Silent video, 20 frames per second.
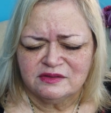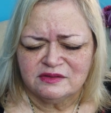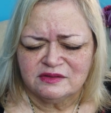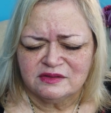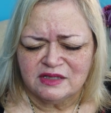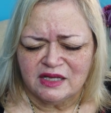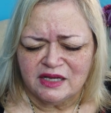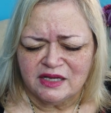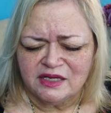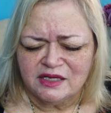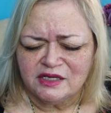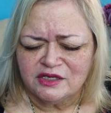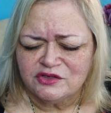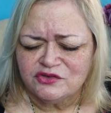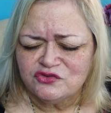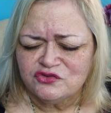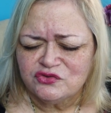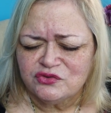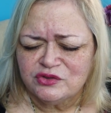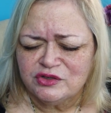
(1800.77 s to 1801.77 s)
like a
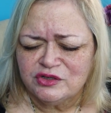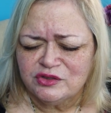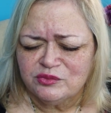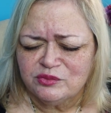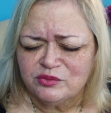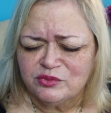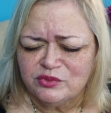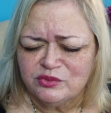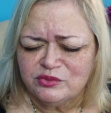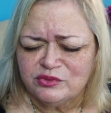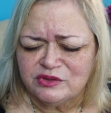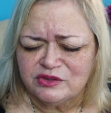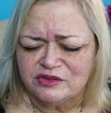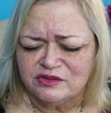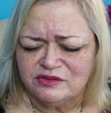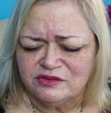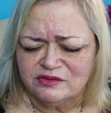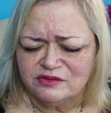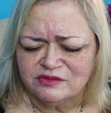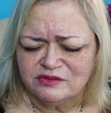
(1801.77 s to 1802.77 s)
tree rooted